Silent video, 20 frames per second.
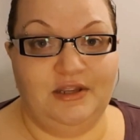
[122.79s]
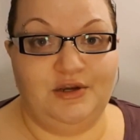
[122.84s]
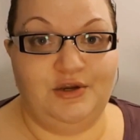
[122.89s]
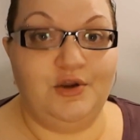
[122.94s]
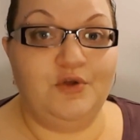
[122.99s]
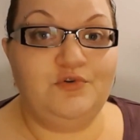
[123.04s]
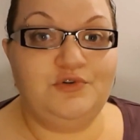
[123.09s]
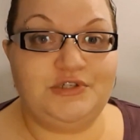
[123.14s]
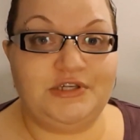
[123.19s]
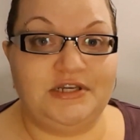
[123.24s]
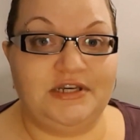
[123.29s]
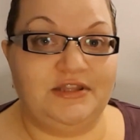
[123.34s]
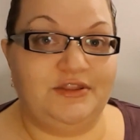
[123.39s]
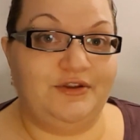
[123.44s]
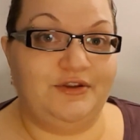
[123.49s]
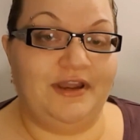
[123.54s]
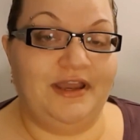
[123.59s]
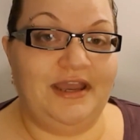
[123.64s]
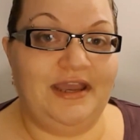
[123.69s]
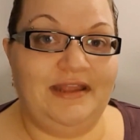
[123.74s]
notion in
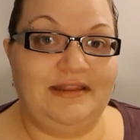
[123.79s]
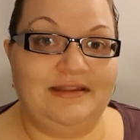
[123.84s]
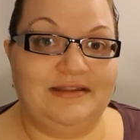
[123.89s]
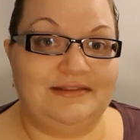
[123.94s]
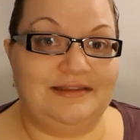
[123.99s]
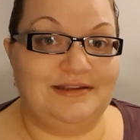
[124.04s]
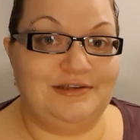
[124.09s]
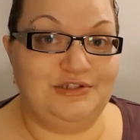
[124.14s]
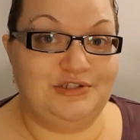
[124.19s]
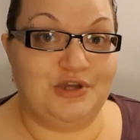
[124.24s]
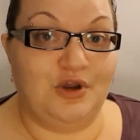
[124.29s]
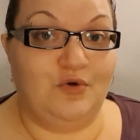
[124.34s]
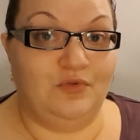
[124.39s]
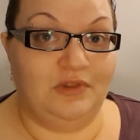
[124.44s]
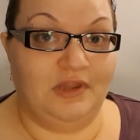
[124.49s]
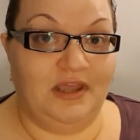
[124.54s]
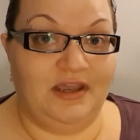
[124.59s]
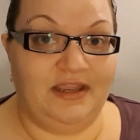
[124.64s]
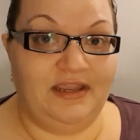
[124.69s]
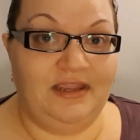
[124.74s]
their head that they
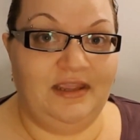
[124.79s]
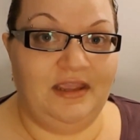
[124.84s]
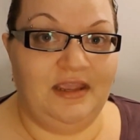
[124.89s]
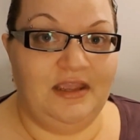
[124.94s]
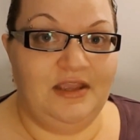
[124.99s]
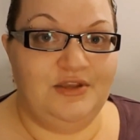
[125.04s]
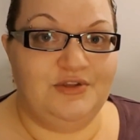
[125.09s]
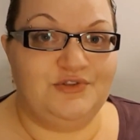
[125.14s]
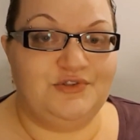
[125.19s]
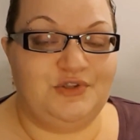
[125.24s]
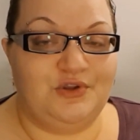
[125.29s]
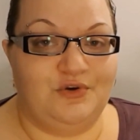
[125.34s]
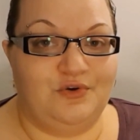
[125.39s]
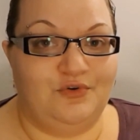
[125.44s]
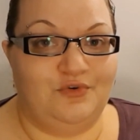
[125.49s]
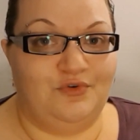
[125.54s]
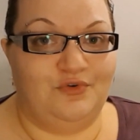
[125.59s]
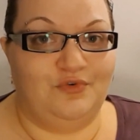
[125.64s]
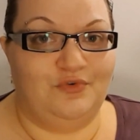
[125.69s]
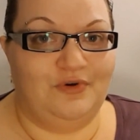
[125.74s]
don't like.
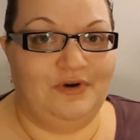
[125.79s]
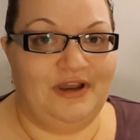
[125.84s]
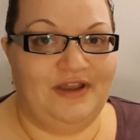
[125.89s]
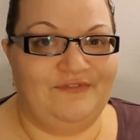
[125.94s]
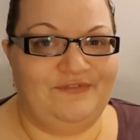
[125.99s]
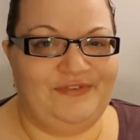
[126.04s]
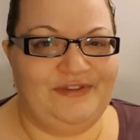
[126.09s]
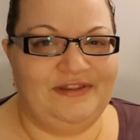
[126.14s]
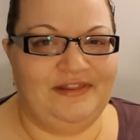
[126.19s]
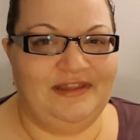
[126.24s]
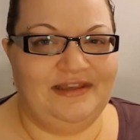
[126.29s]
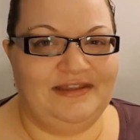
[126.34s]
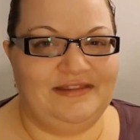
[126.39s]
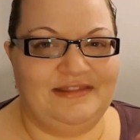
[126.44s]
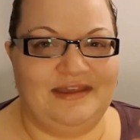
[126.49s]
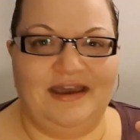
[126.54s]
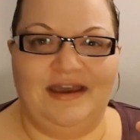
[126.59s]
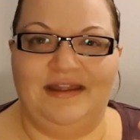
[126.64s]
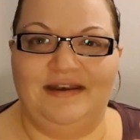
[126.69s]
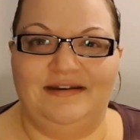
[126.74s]
So I feel like
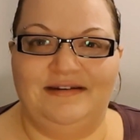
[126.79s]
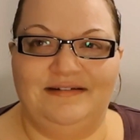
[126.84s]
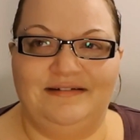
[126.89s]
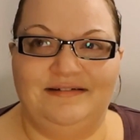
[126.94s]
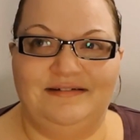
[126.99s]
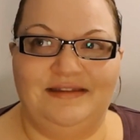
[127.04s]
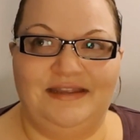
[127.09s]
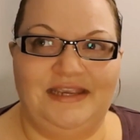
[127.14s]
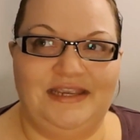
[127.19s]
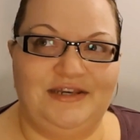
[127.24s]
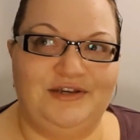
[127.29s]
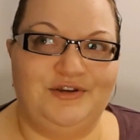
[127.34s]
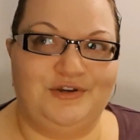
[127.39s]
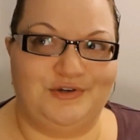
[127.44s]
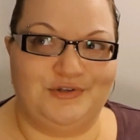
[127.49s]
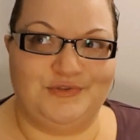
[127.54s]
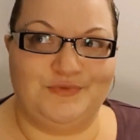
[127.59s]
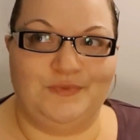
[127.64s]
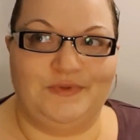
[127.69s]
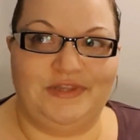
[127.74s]
that
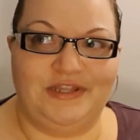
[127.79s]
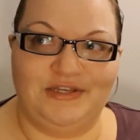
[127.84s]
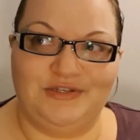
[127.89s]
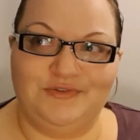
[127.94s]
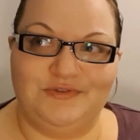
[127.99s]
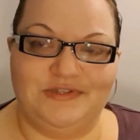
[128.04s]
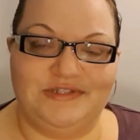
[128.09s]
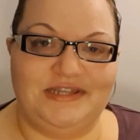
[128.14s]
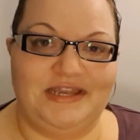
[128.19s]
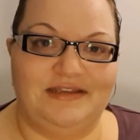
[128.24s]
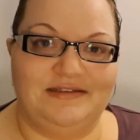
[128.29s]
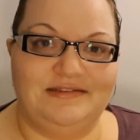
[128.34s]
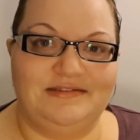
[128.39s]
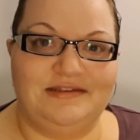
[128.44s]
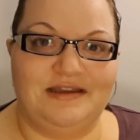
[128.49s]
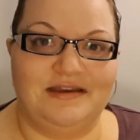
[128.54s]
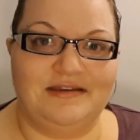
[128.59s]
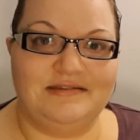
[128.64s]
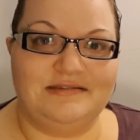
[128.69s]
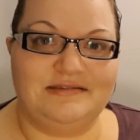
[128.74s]
hinders when they do the taste
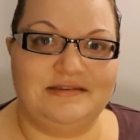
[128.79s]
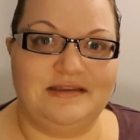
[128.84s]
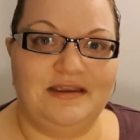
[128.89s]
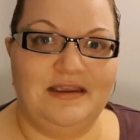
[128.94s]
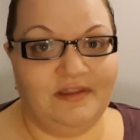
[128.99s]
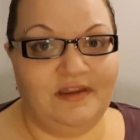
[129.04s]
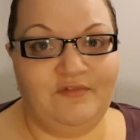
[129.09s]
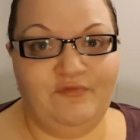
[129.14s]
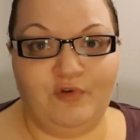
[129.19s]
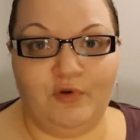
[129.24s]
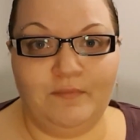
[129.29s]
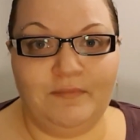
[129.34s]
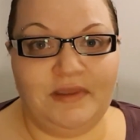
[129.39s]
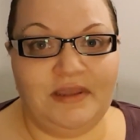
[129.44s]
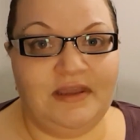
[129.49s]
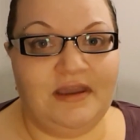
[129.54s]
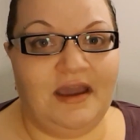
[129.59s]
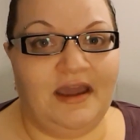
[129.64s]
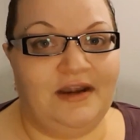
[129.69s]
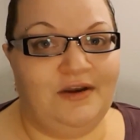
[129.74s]
test. Like for
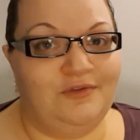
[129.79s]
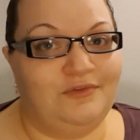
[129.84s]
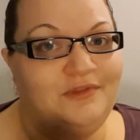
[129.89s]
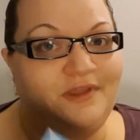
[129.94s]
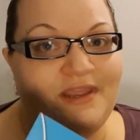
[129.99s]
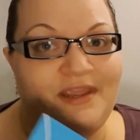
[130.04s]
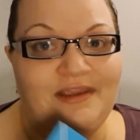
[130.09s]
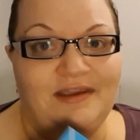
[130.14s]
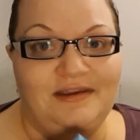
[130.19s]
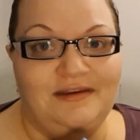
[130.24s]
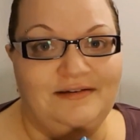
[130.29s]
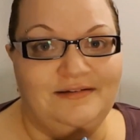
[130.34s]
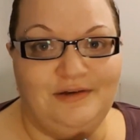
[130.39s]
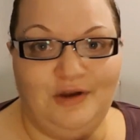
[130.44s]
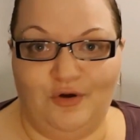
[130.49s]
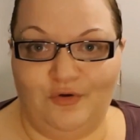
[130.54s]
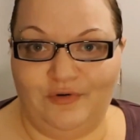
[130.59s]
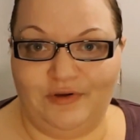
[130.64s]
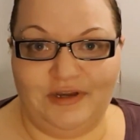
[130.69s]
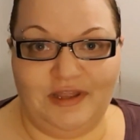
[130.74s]
me, I don't like
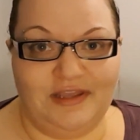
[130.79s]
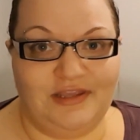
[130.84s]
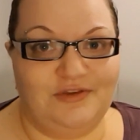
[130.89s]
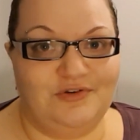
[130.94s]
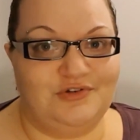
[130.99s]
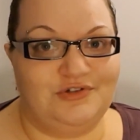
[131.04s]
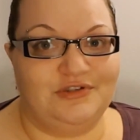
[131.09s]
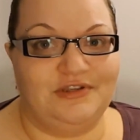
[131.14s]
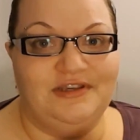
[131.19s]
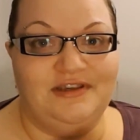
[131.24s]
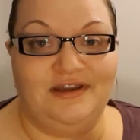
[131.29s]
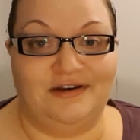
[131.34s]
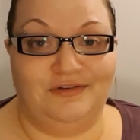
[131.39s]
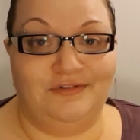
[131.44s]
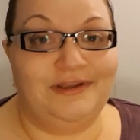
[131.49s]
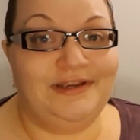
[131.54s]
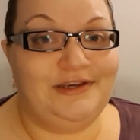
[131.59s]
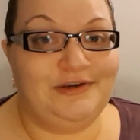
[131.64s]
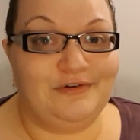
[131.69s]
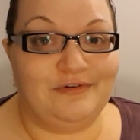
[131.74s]
coconut usually, I don't
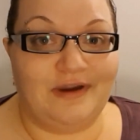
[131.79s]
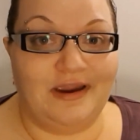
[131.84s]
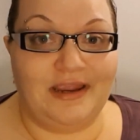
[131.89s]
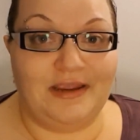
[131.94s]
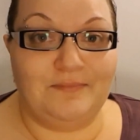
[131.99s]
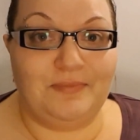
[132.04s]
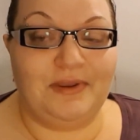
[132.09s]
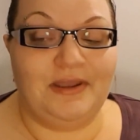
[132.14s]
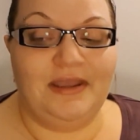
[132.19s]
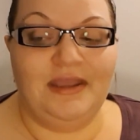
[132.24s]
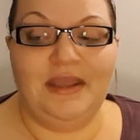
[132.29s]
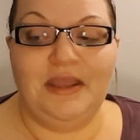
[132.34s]
like grape,